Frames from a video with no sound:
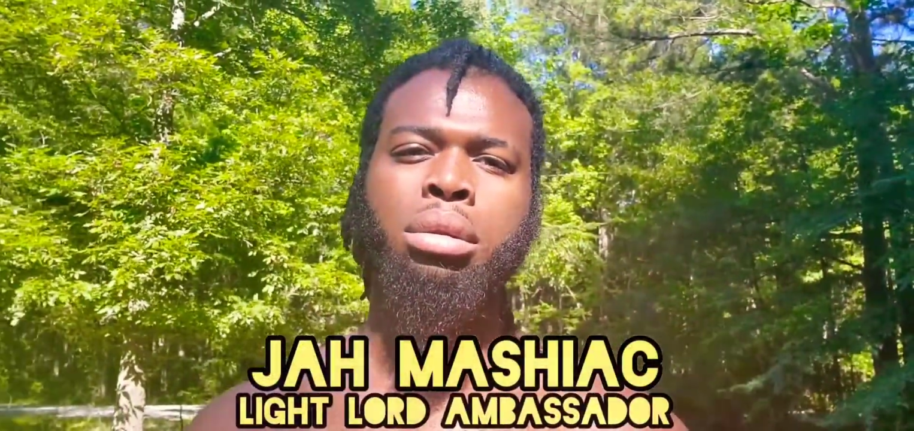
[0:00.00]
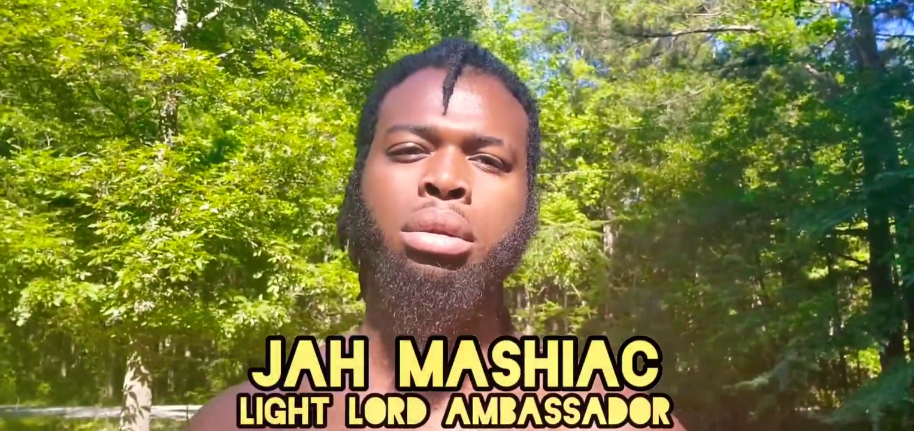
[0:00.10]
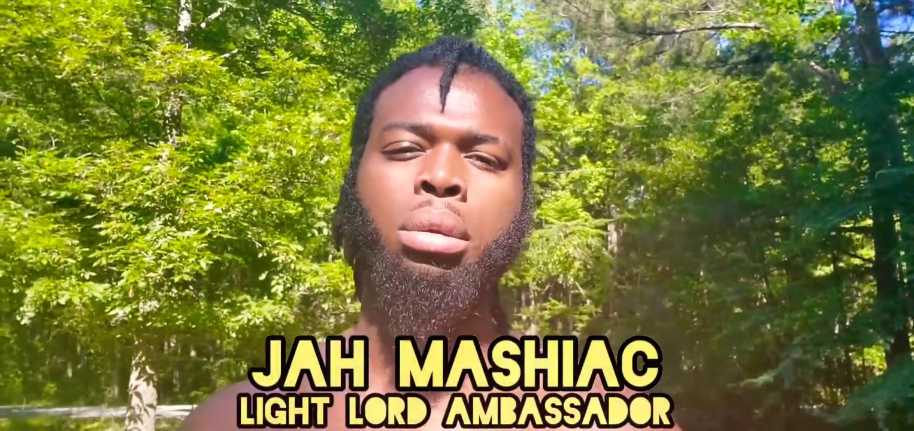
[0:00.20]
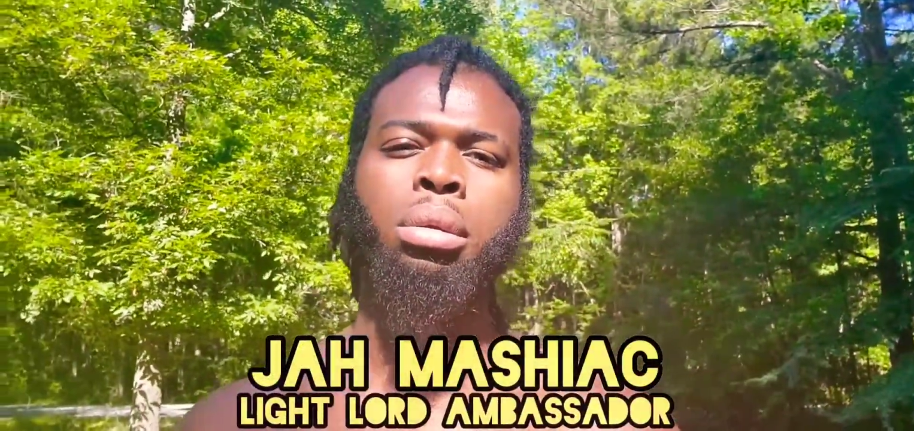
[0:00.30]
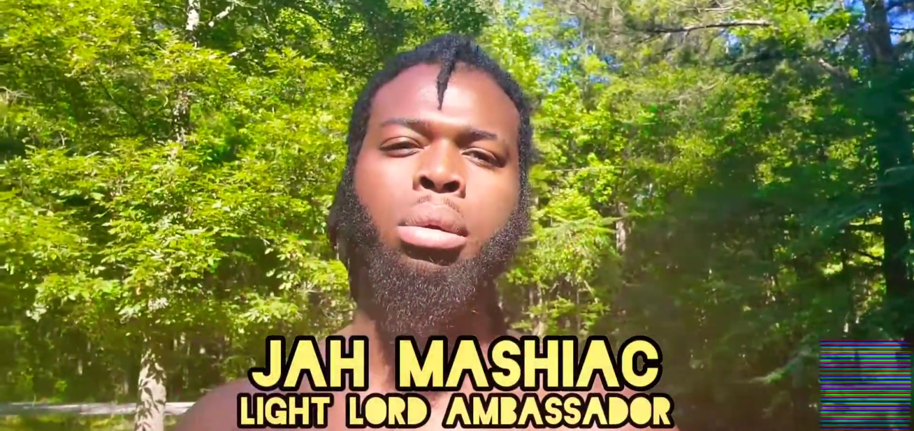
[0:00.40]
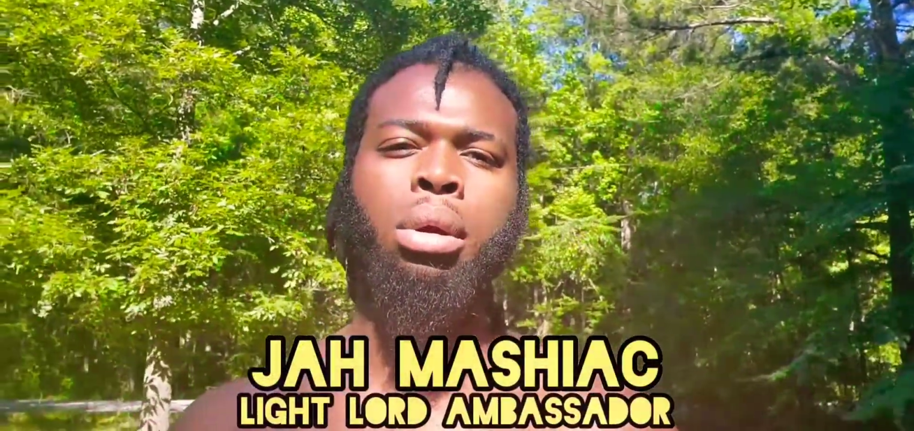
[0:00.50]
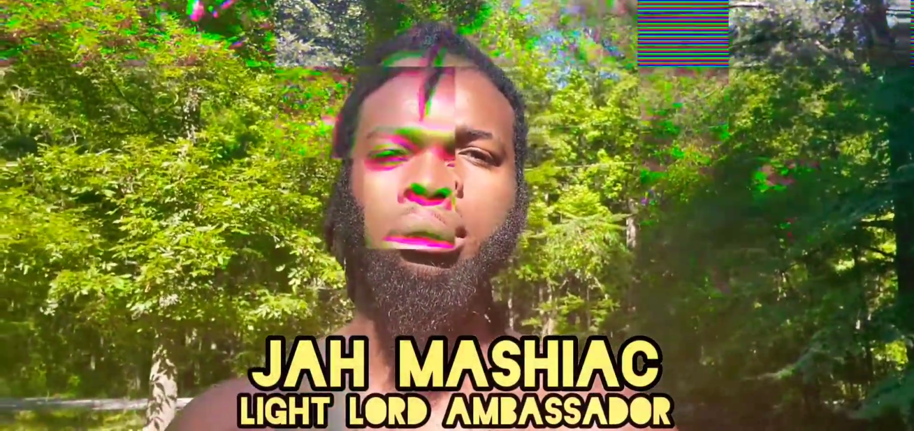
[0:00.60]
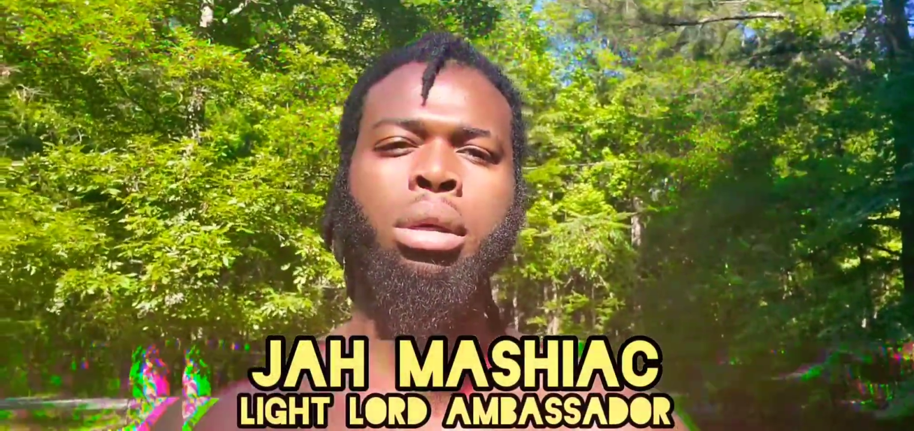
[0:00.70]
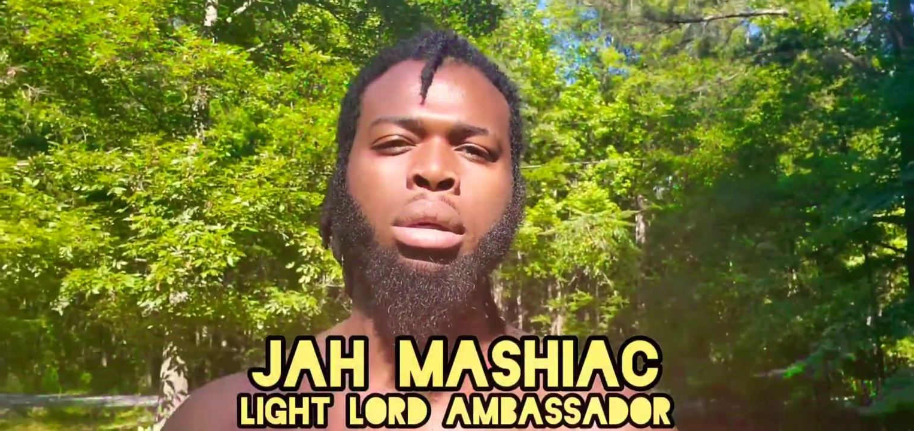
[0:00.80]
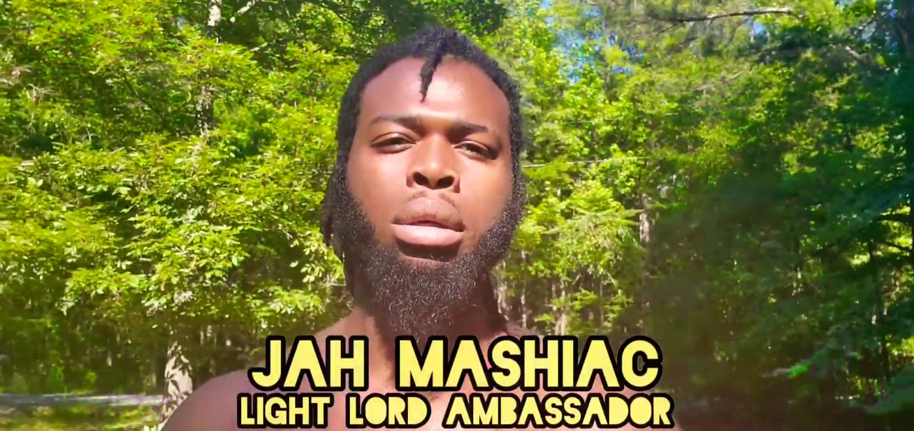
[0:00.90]
So in
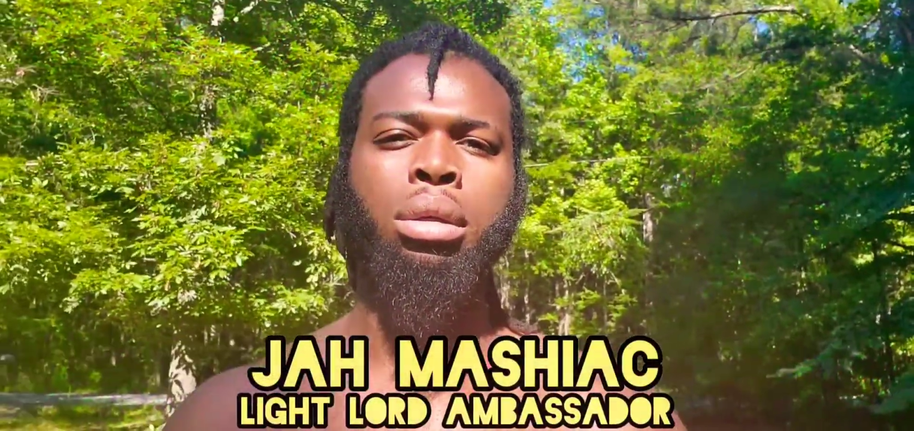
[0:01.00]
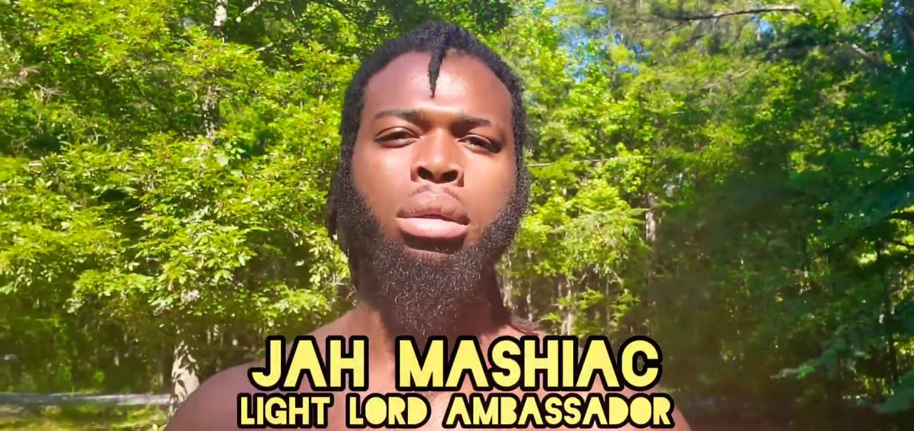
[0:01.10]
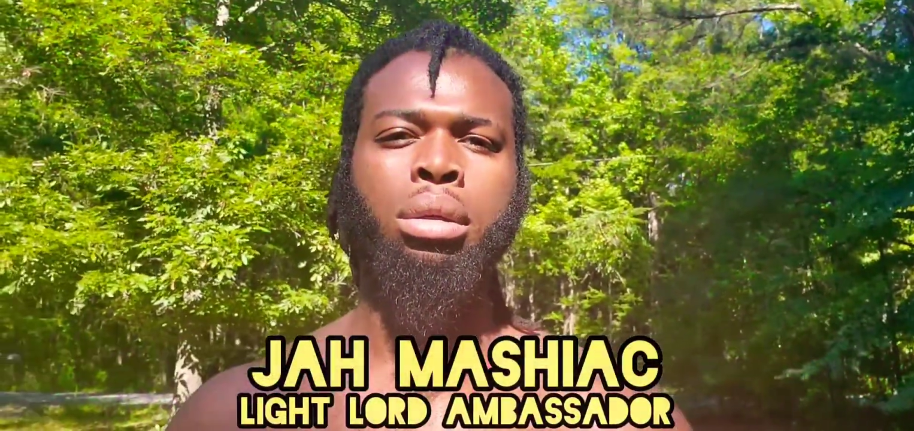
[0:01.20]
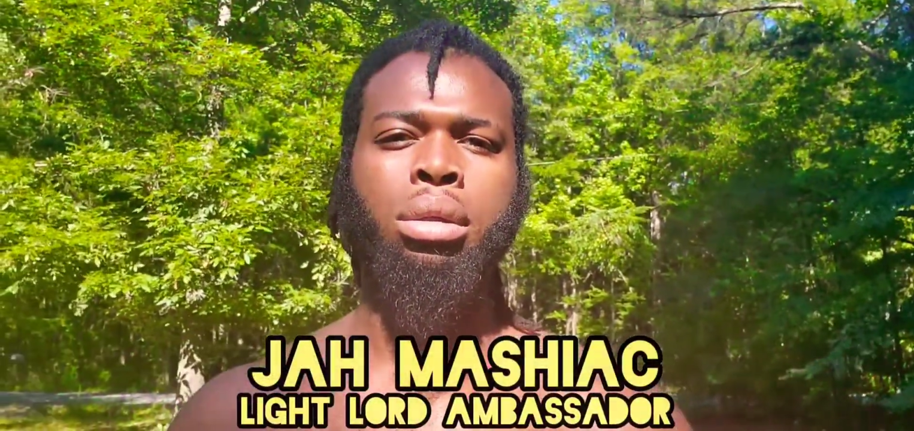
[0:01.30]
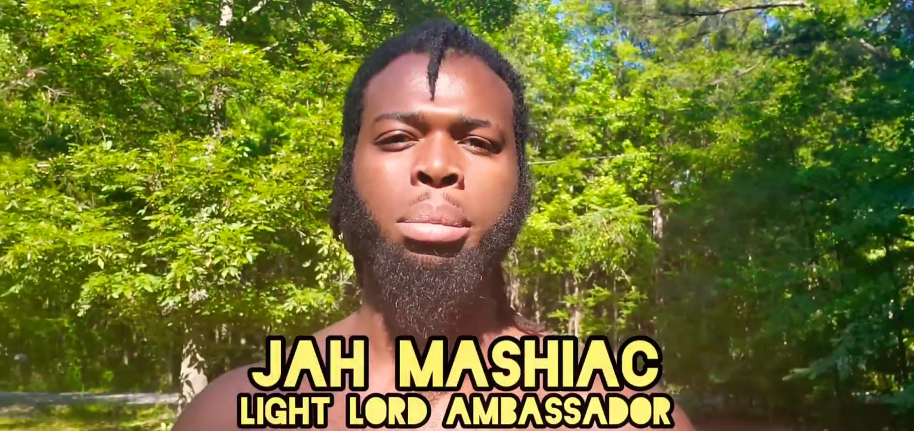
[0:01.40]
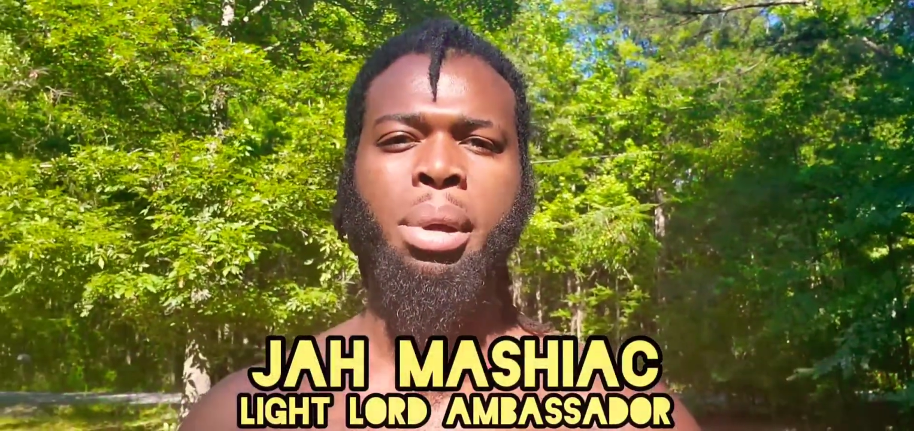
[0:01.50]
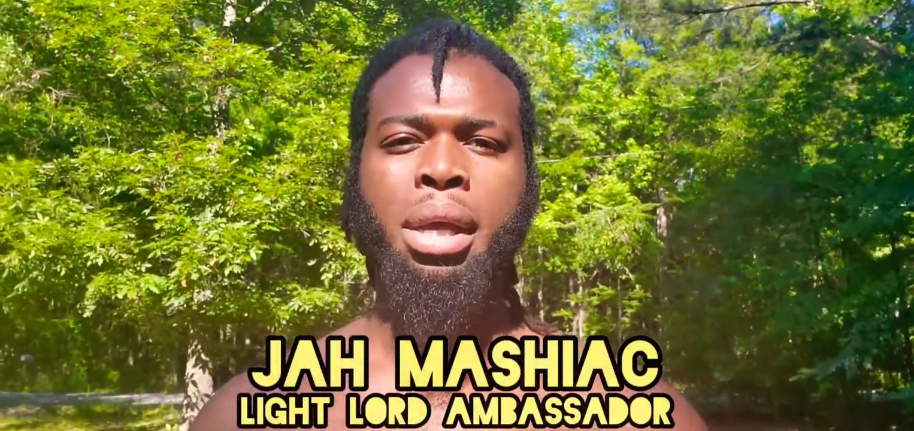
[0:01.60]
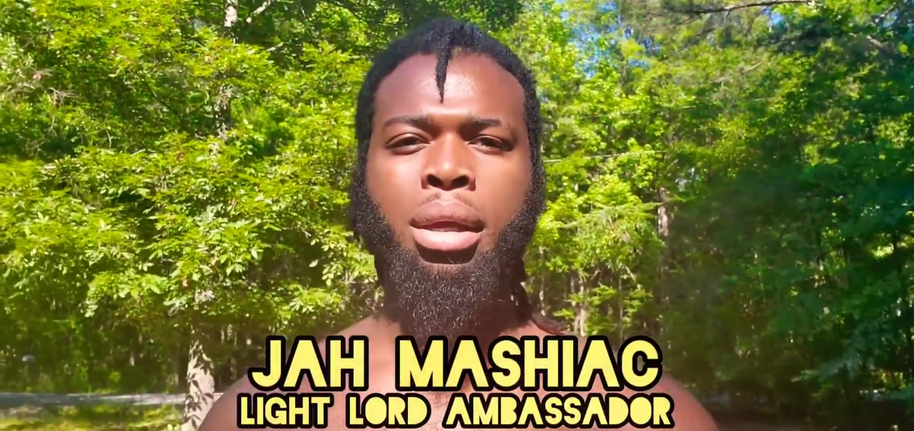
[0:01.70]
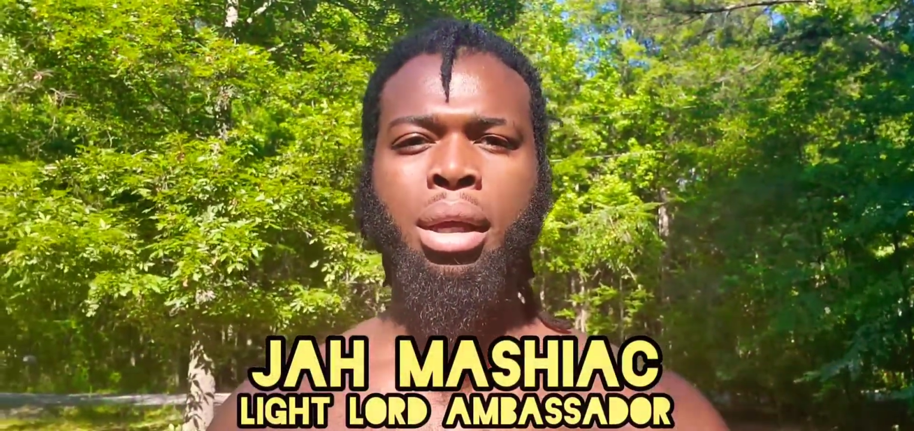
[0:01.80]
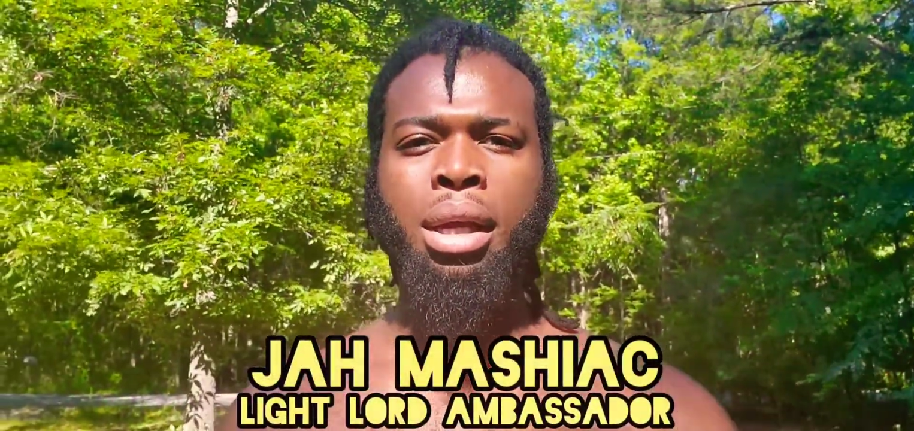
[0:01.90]
order to make